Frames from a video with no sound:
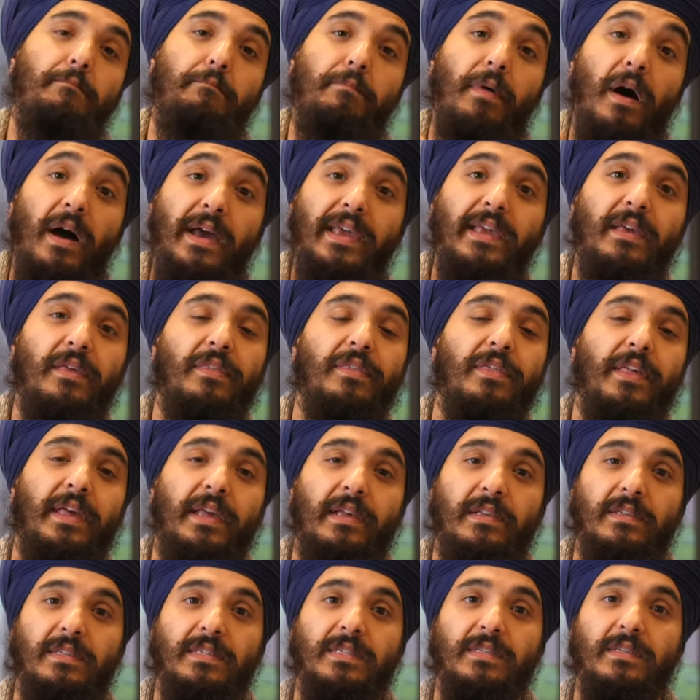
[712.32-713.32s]
buying
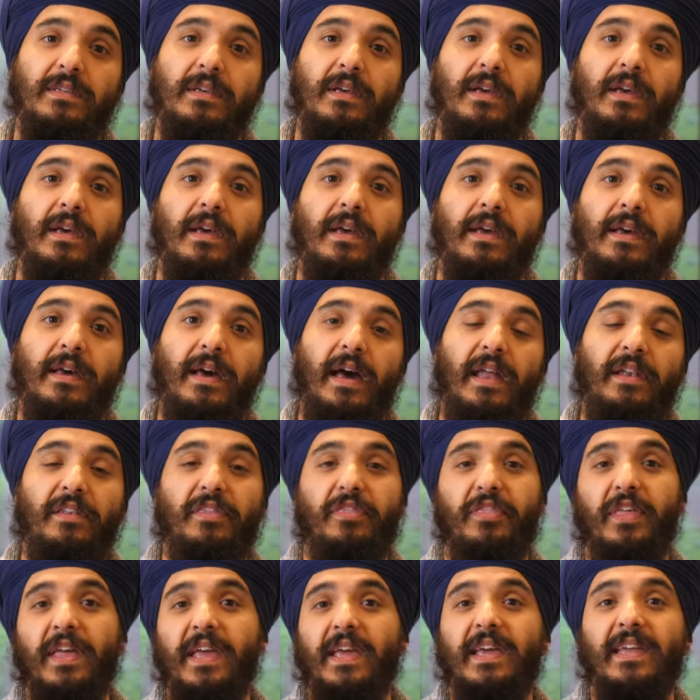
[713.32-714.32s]
things and
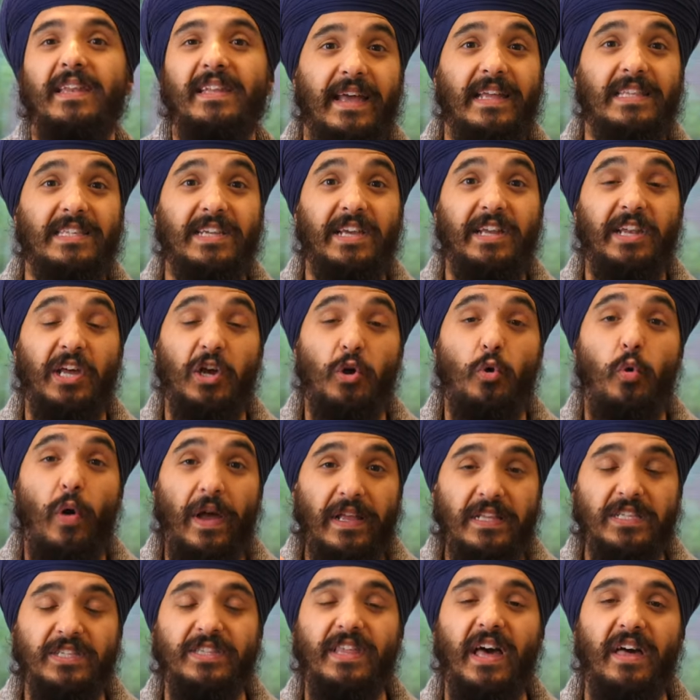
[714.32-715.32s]
thinking it's going to
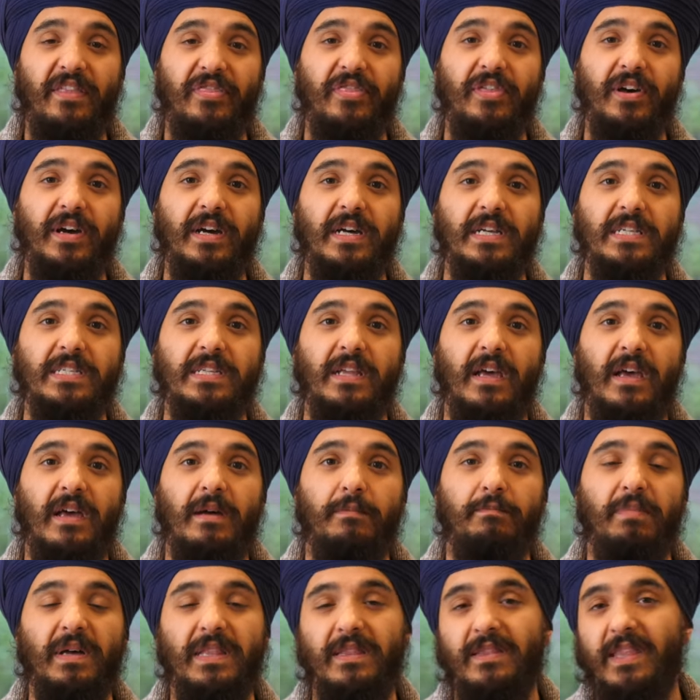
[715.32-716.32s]
quench that thirst.
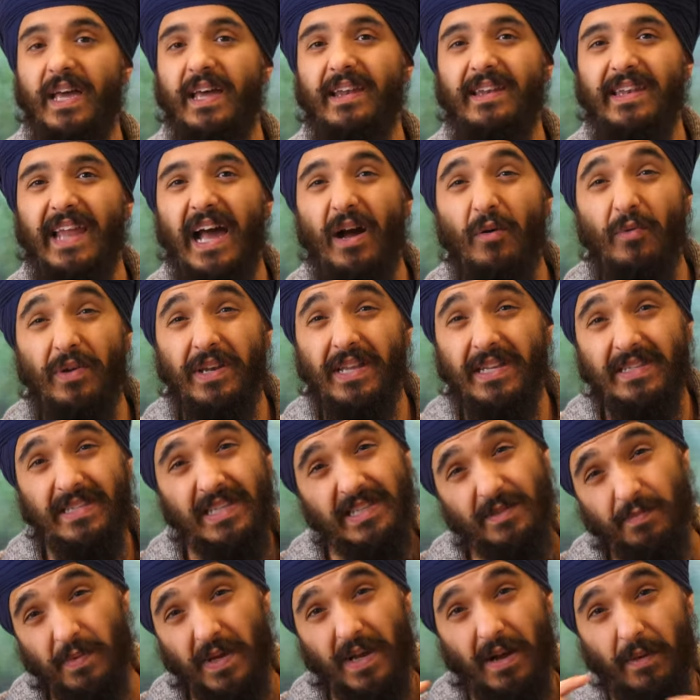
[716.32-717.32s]
But then nowadays
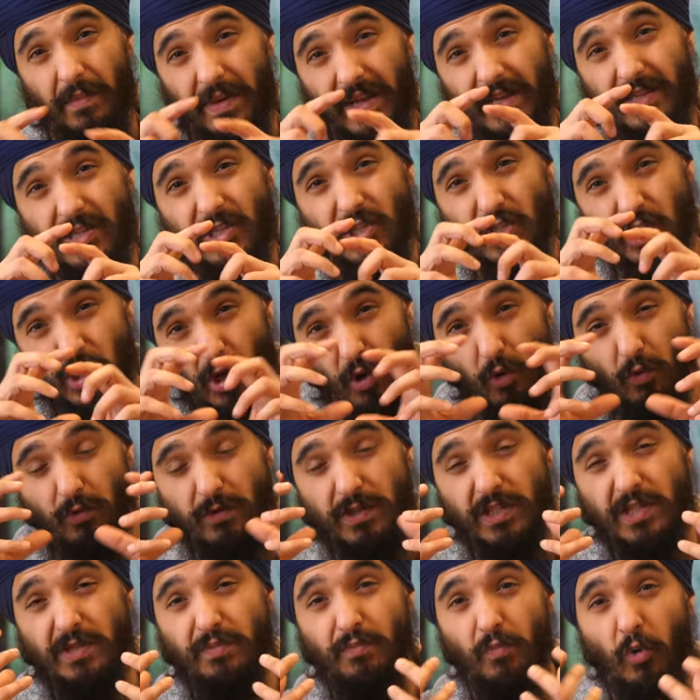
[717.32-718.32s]
it's becoming so
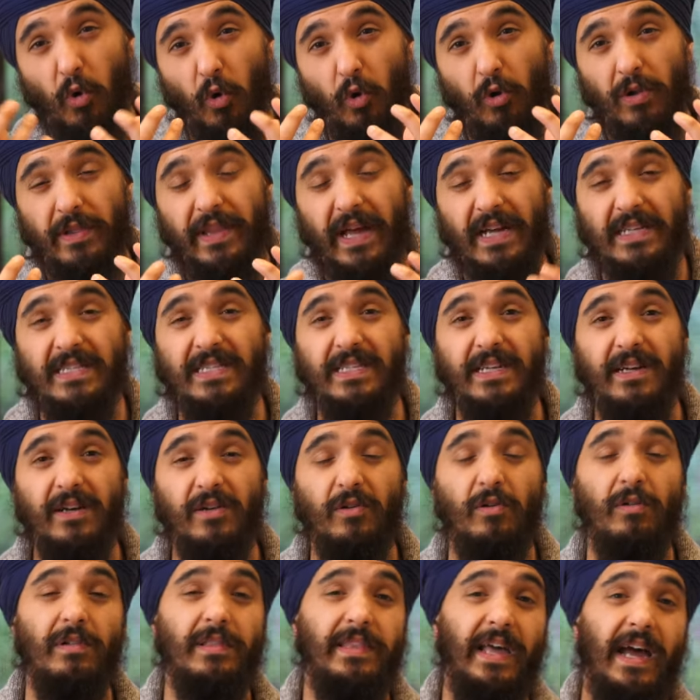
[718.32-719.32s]
small, that
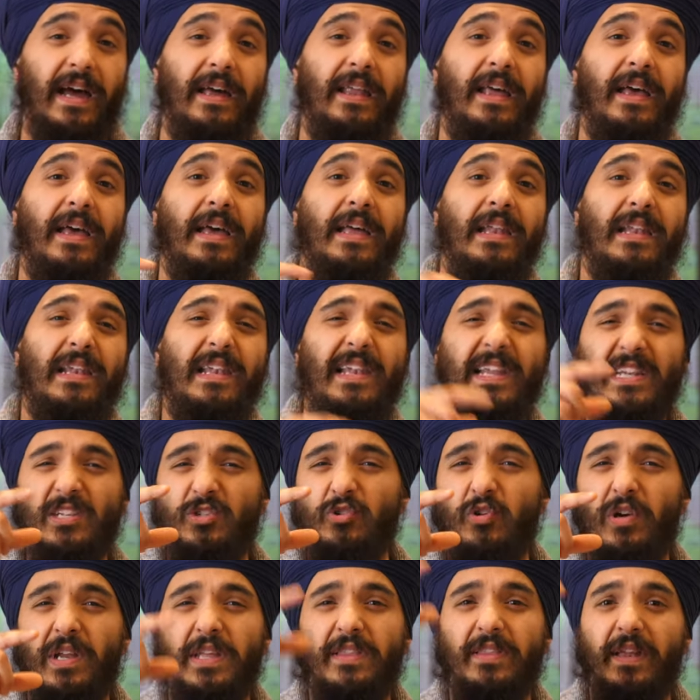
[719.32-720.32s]
circle, that
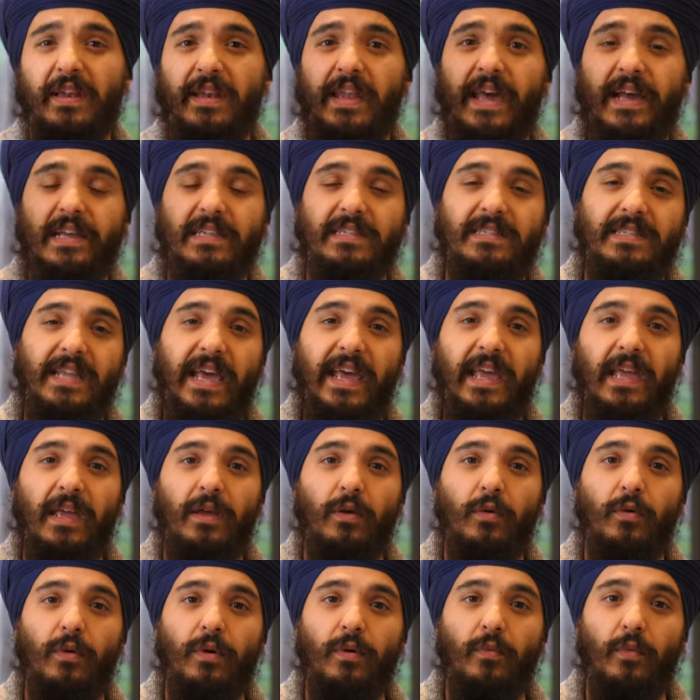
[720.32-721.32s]
literally the next
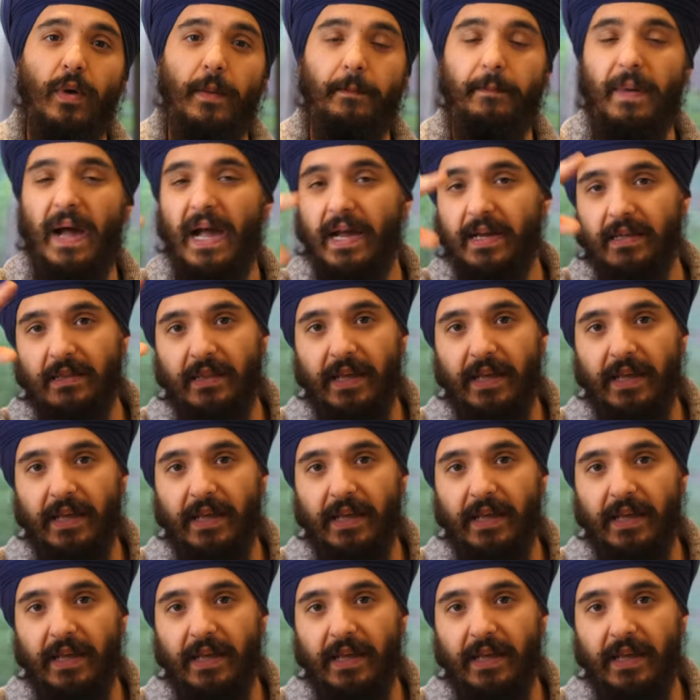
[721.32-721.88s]
day we're back